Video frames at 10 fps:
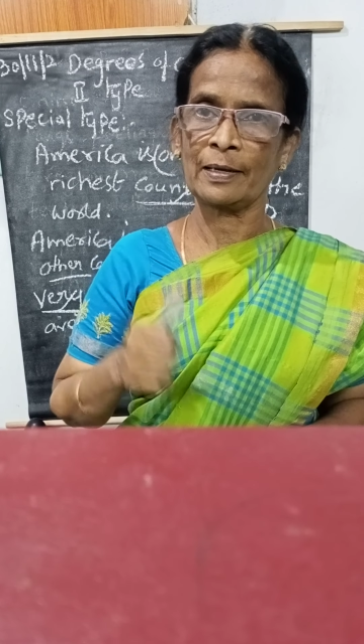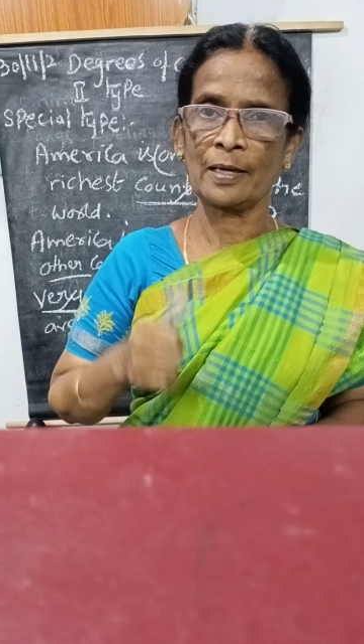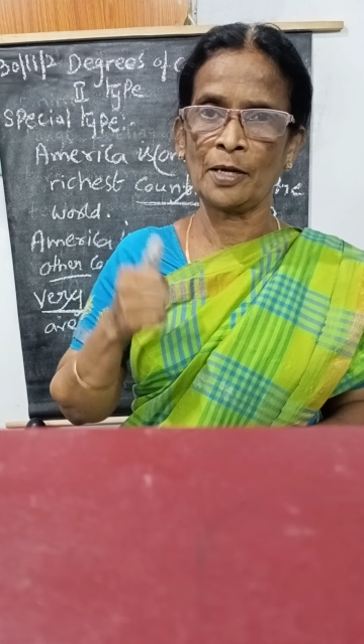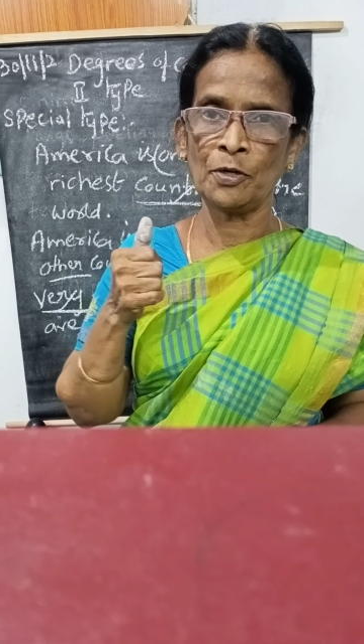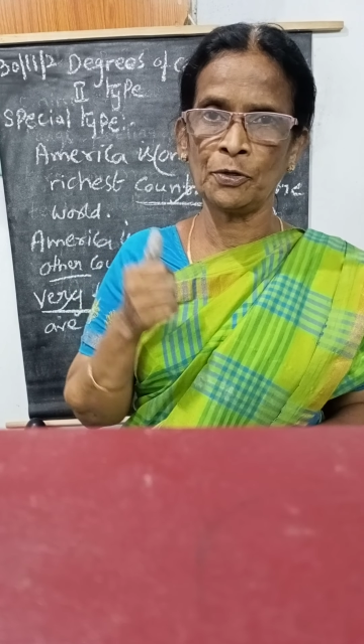
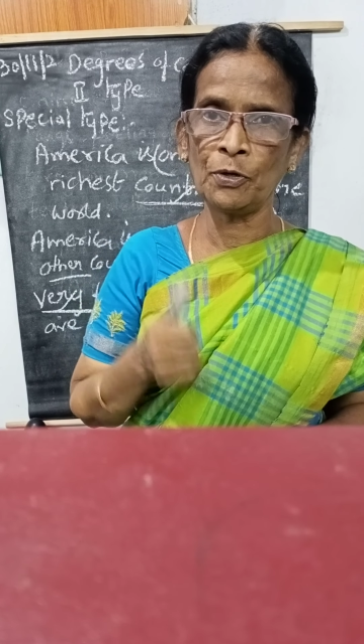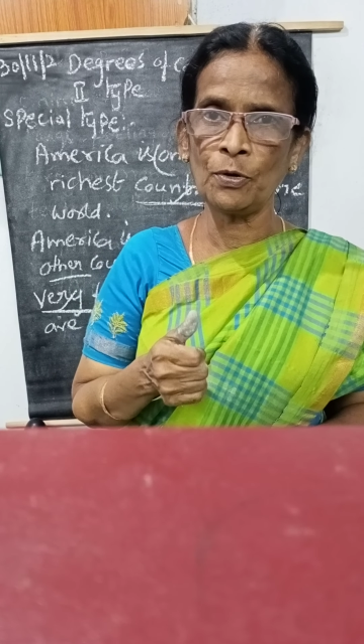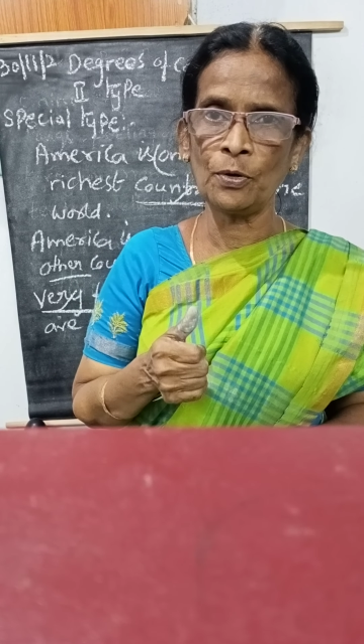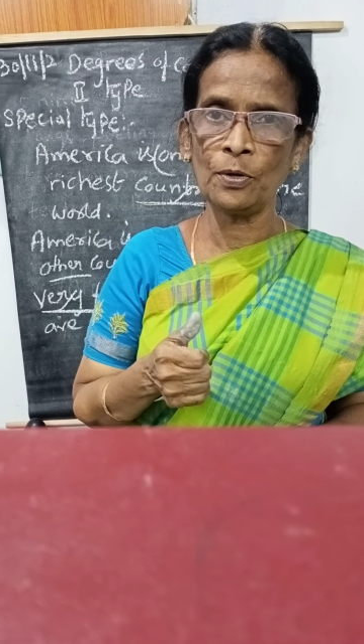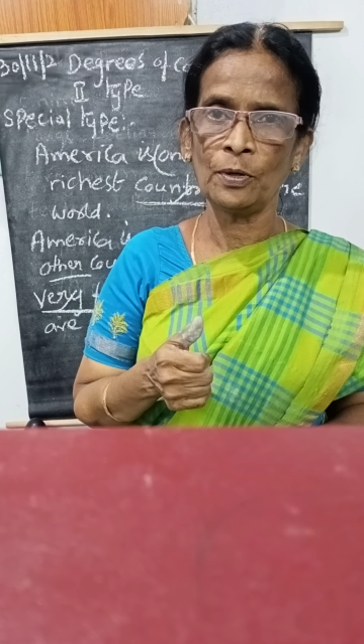Can you
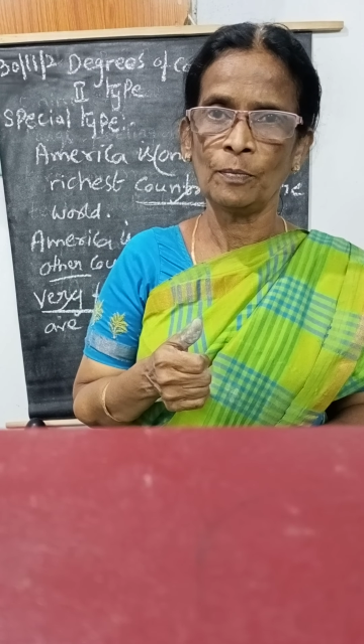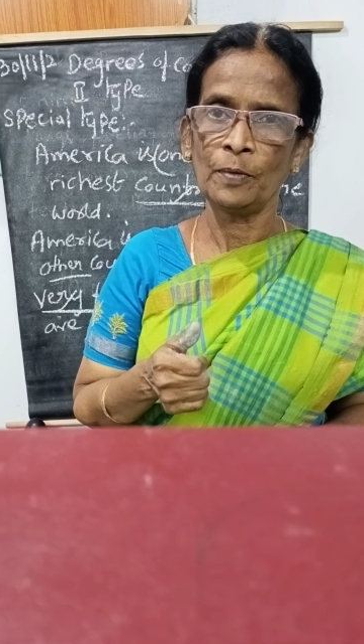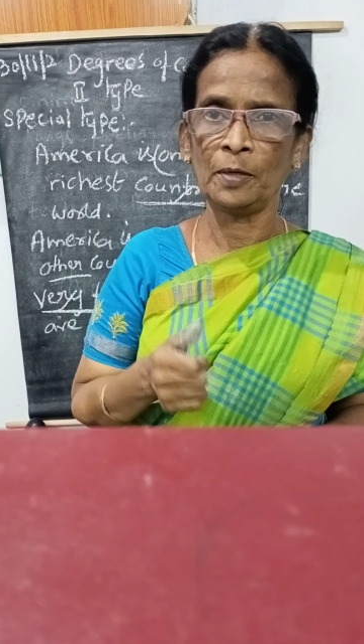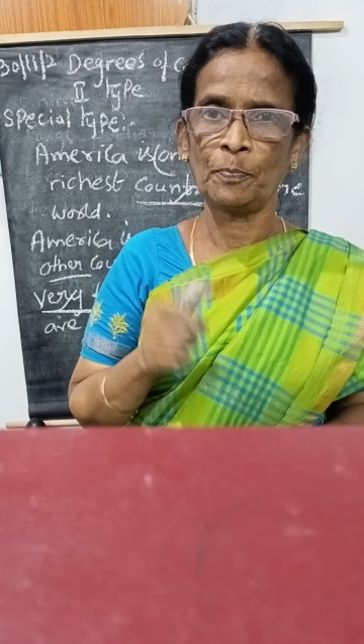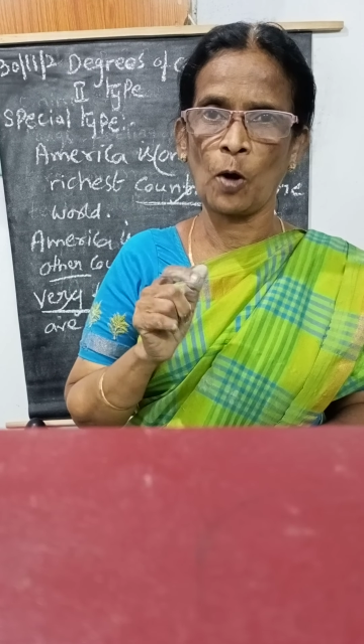do
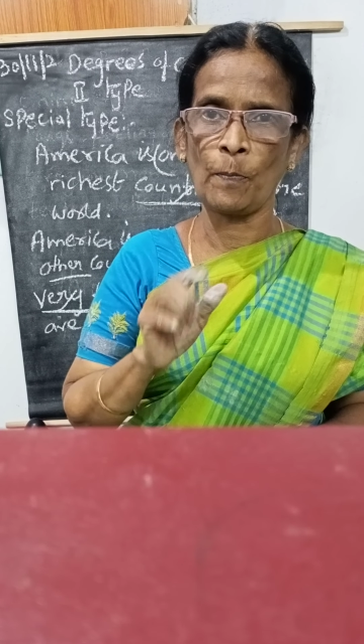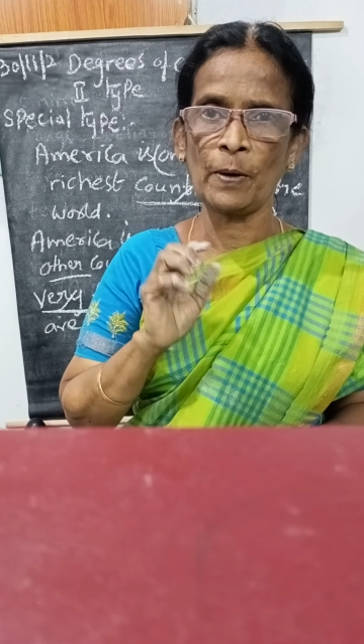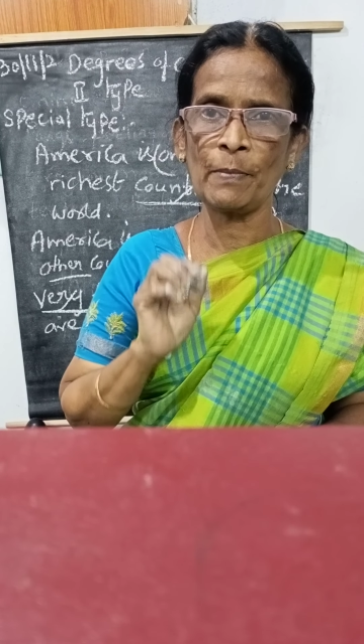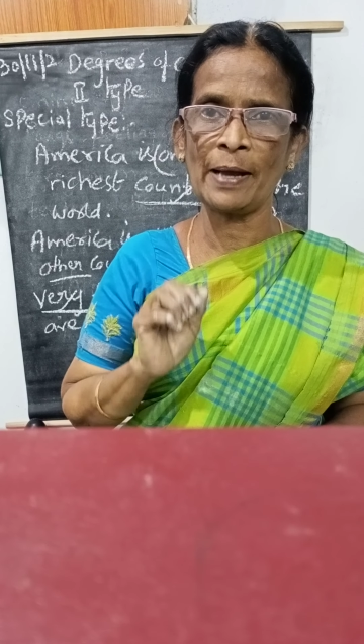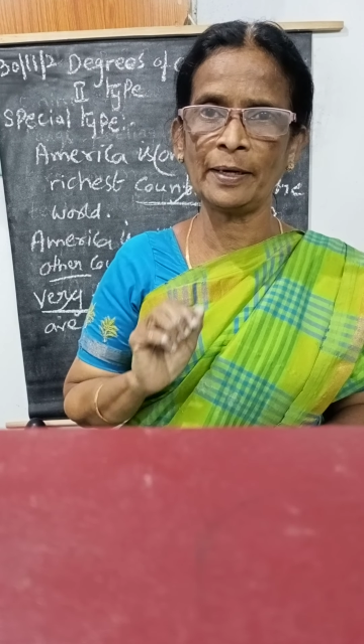in
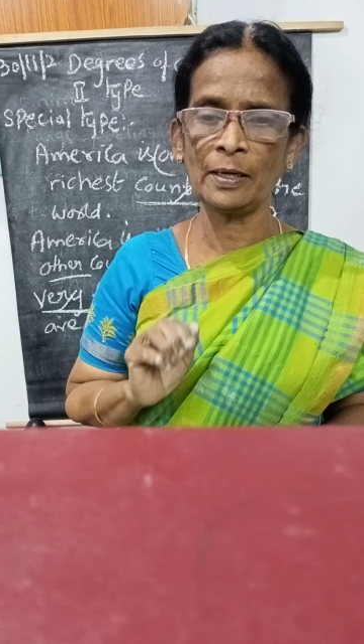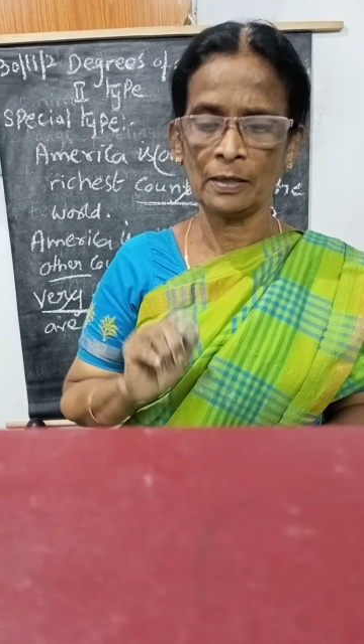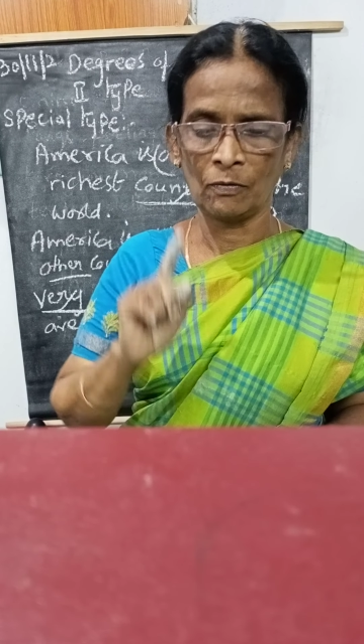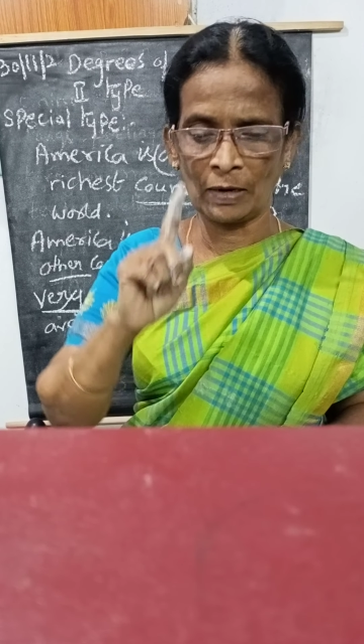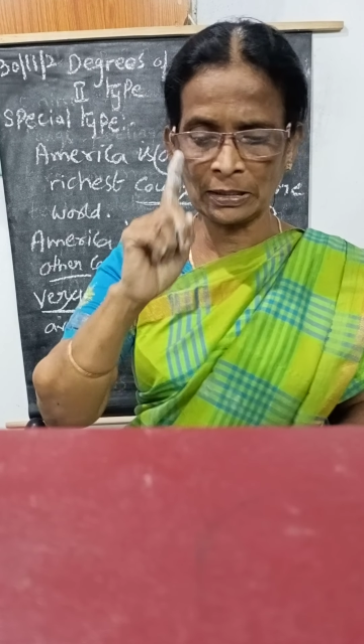proper
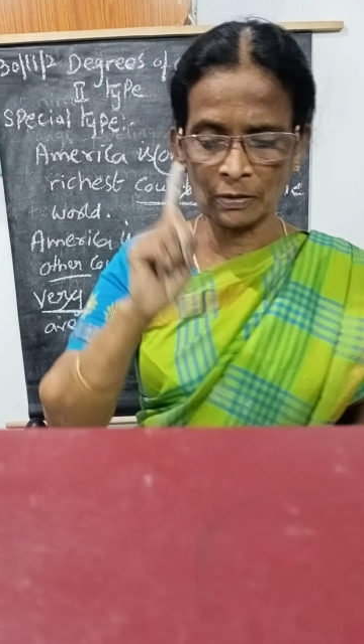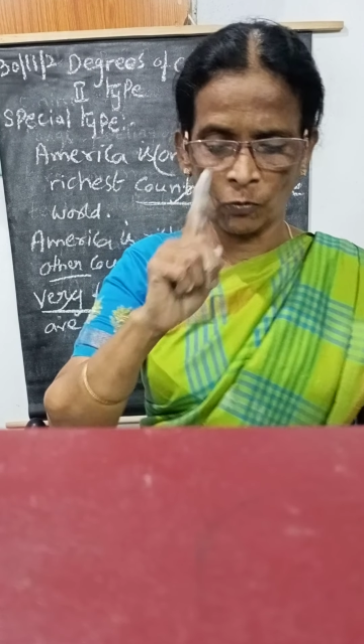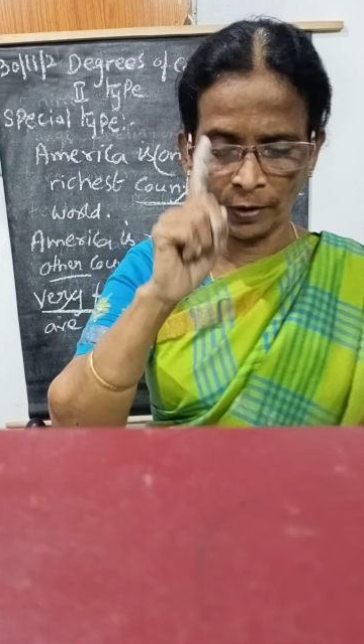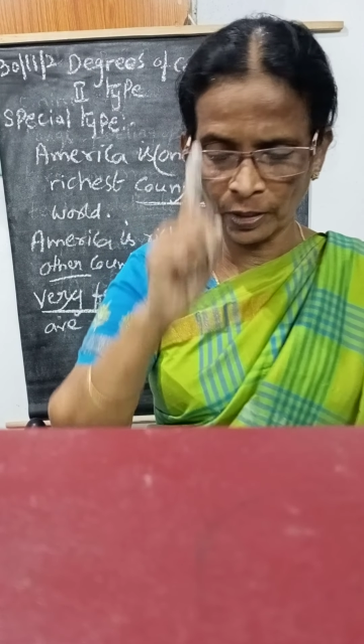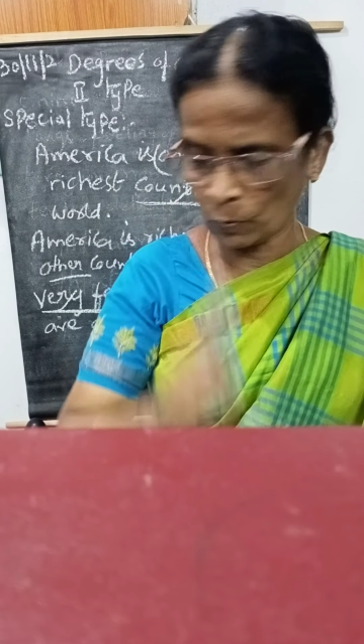manner?
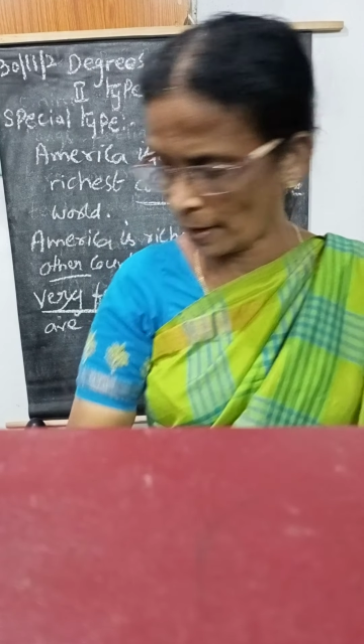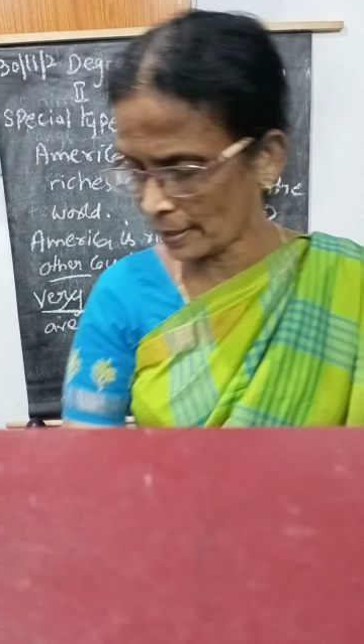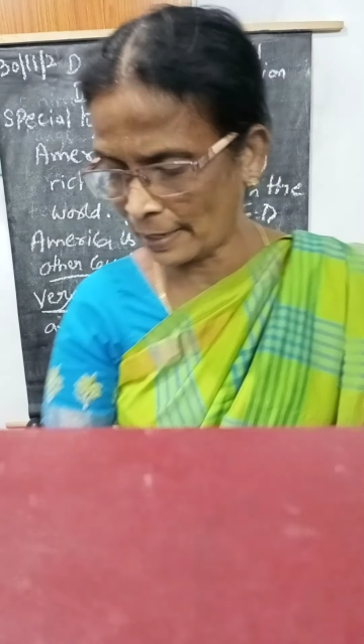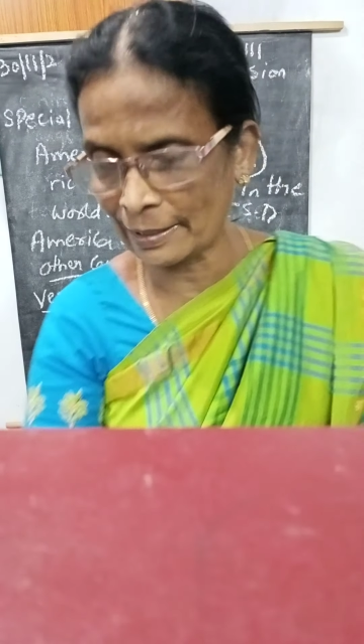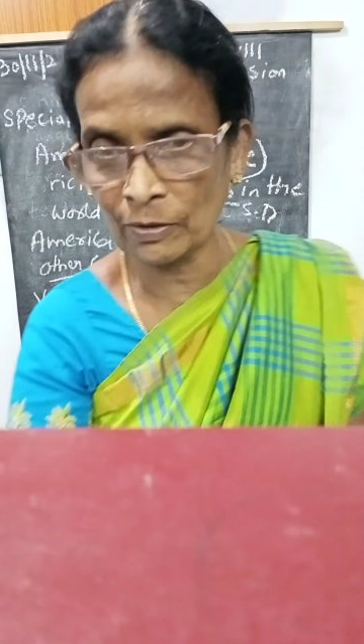Only
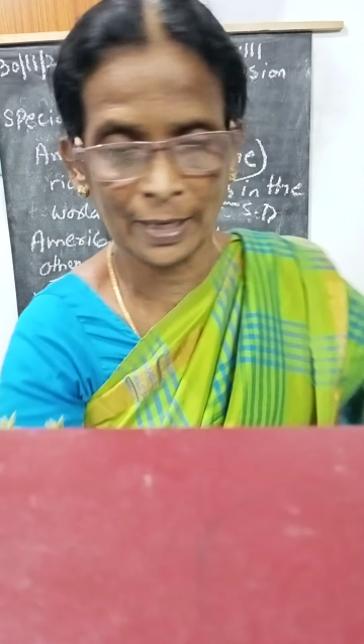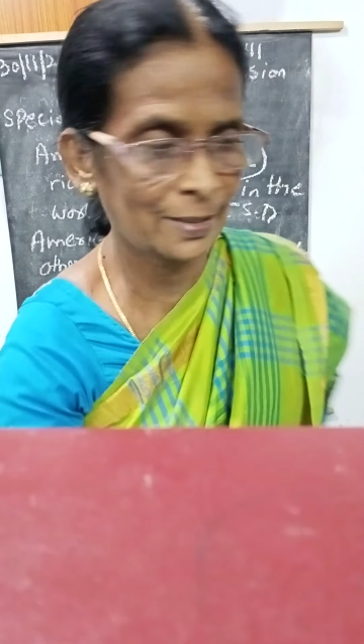one I will give the